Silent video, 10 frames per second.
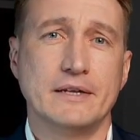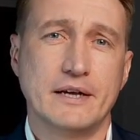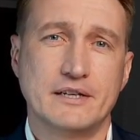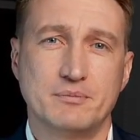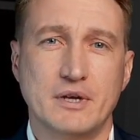
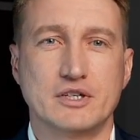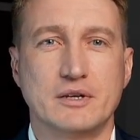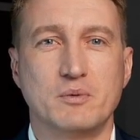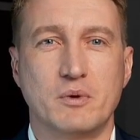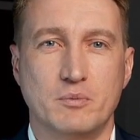
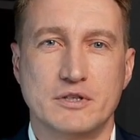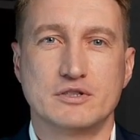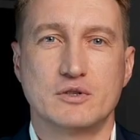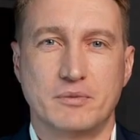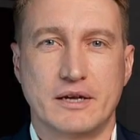especially when we
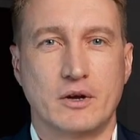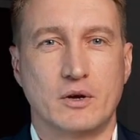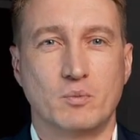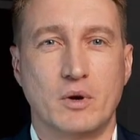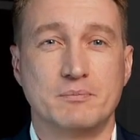zoom in
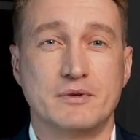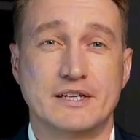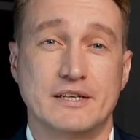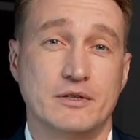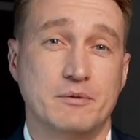on one
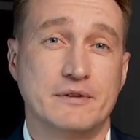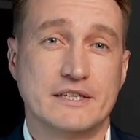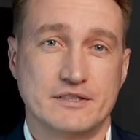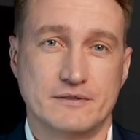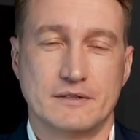particular
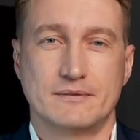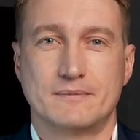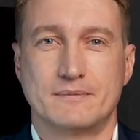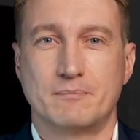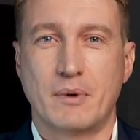piece of it.
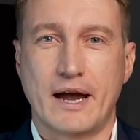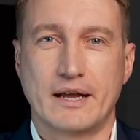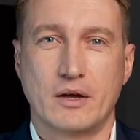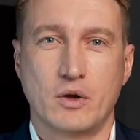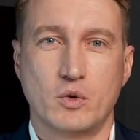Buying
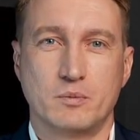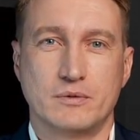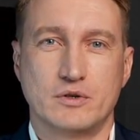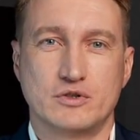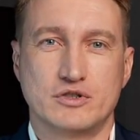a home
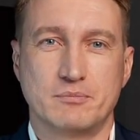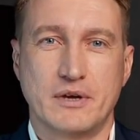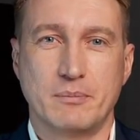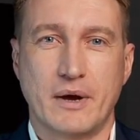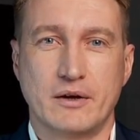used to be
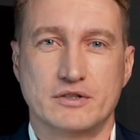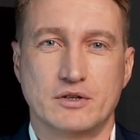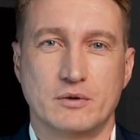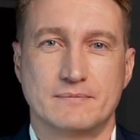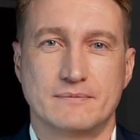a milestone.